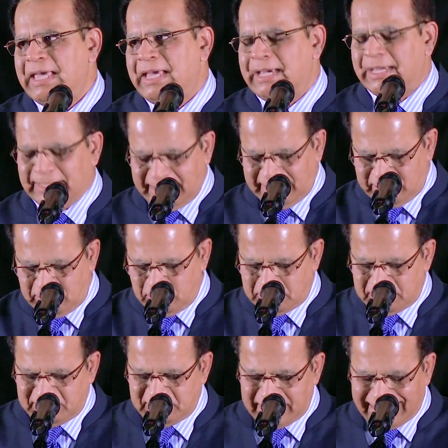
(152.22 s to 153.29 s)
Uh, in
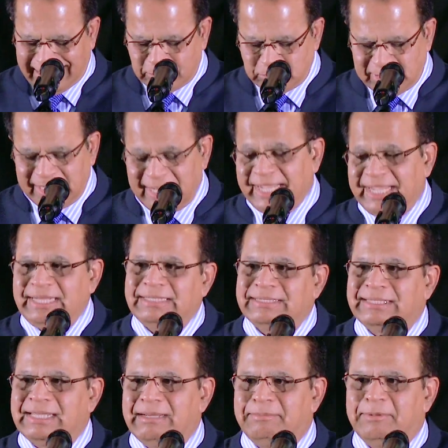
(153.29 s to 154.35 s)
your outline,
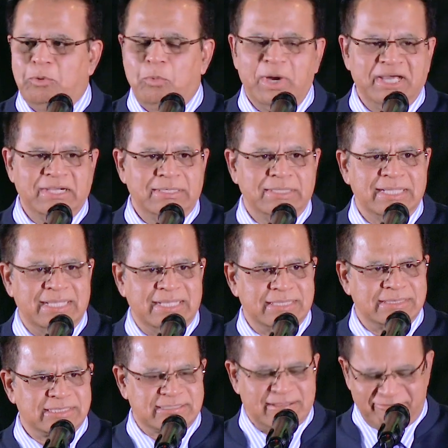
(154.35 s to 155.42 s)
the number one
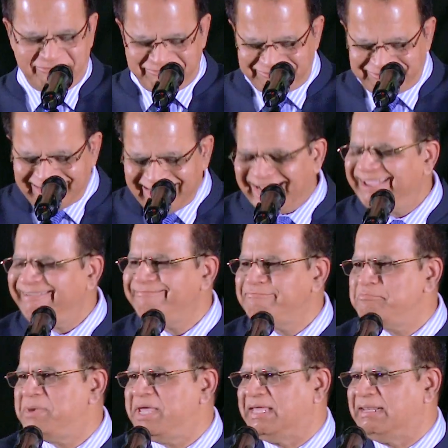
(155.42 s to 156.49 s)
is five
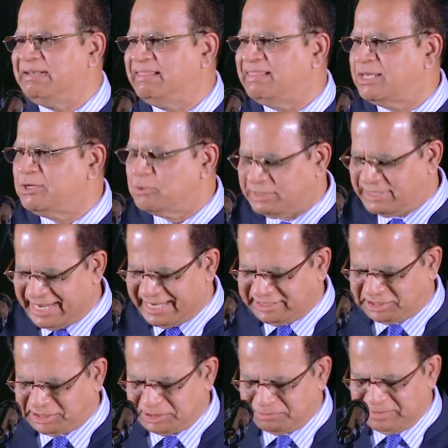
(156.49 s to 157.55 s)
men in the New
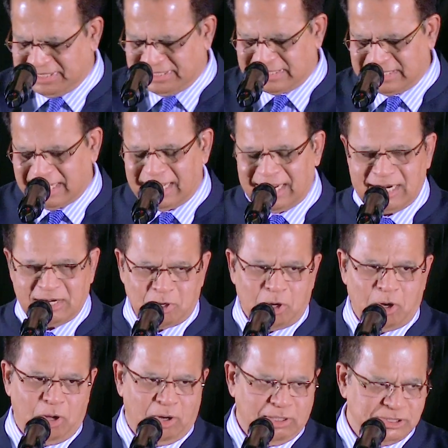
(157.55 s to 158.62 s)
Testament are
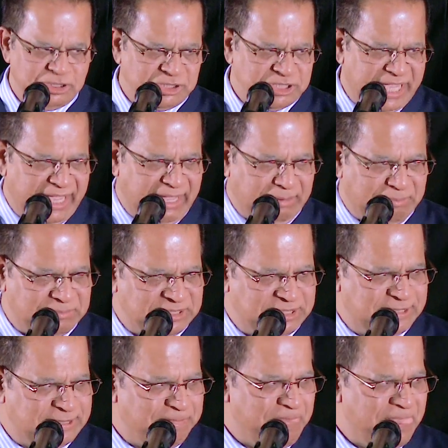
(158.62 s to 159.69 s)
called
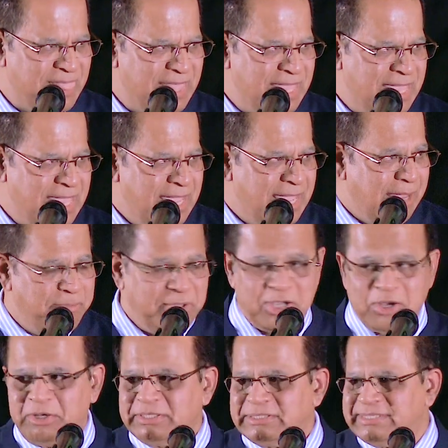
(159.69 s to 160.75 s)
James. And
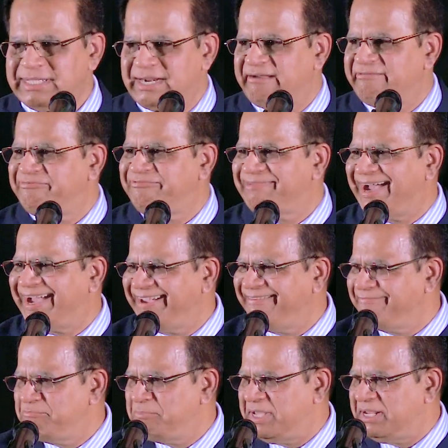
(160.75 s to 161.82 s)
because there are
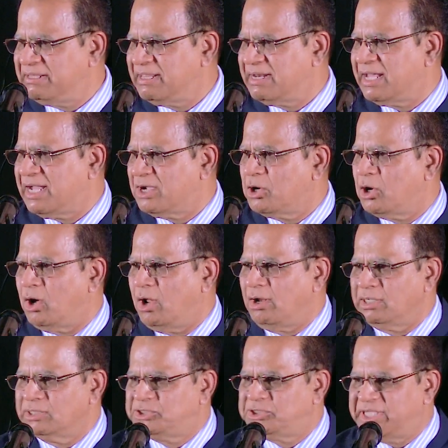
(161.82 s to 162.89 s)
five men that are
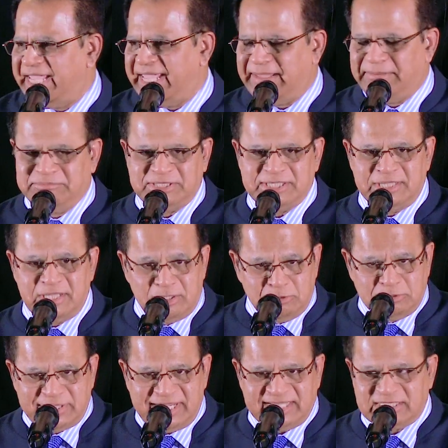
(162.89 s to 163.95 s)
called James in the New
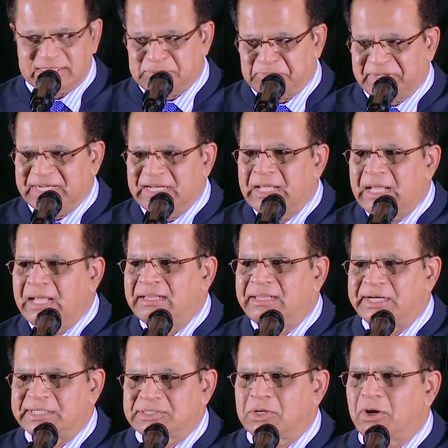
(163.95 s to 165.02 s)
Testament,
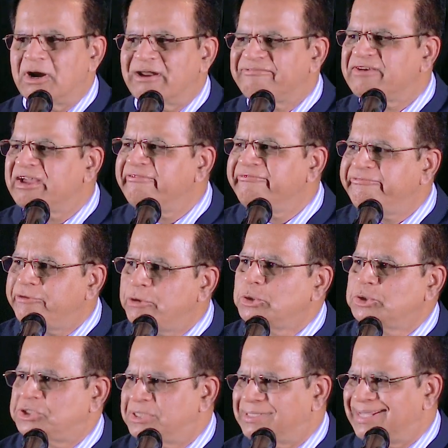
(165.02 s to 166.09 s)
there is a lot of
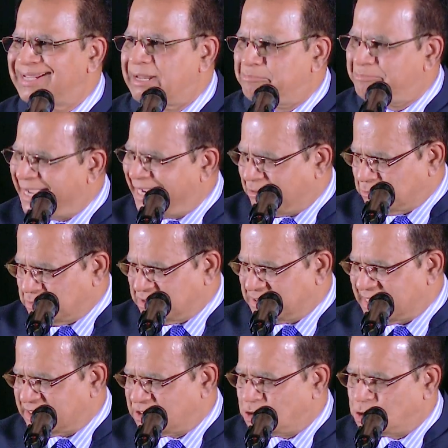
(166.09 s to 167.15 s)
confusion that abounds
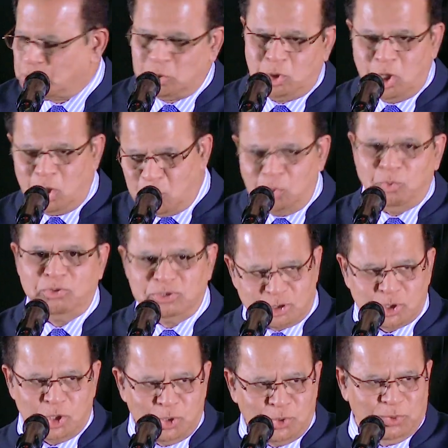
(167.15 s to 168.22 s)
as to
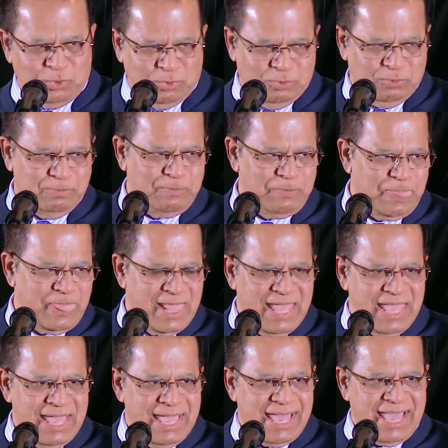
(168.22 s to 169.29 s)
who's who.
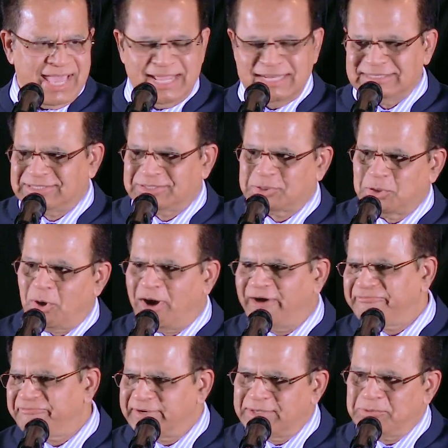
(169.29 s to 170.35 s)
And so
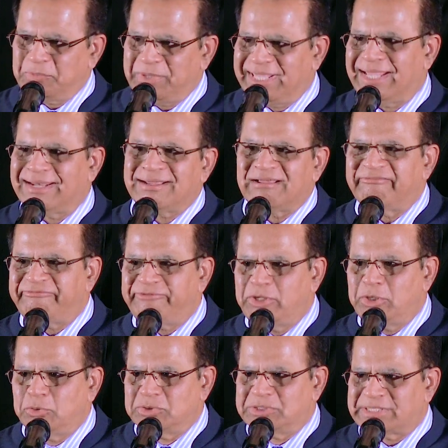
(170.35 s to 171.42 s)
often we get
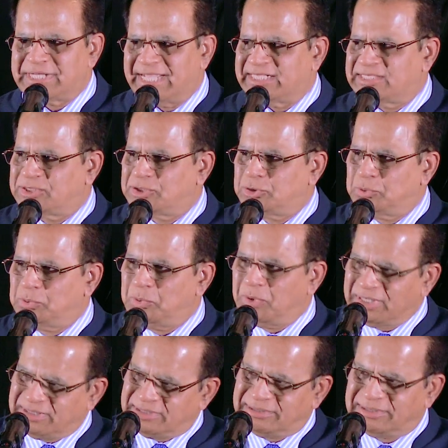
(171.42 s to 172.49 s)
confused as to
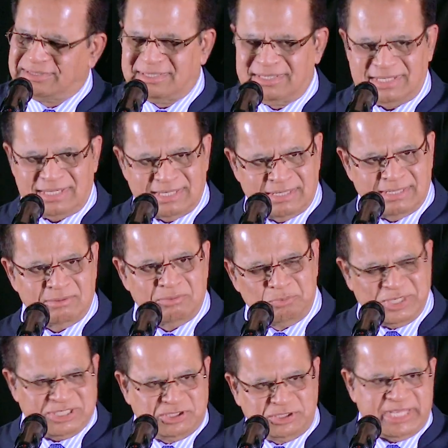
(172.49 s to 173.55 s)
what, uh,
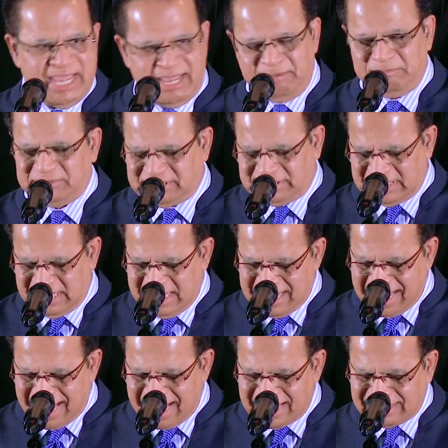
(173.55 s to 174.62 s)
which James
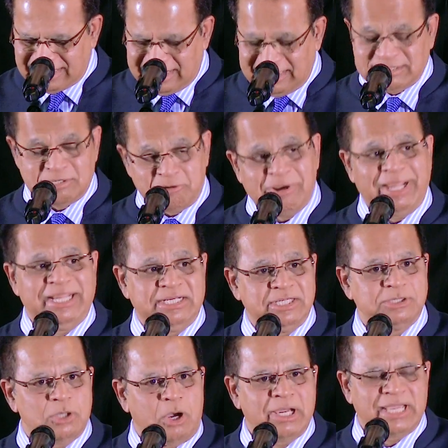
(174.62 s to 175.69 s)
uh, is the writer
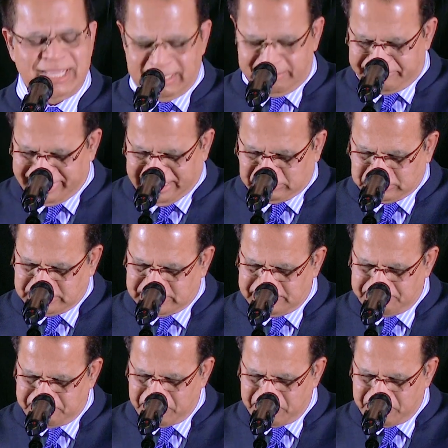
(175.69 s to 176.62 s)
talking about.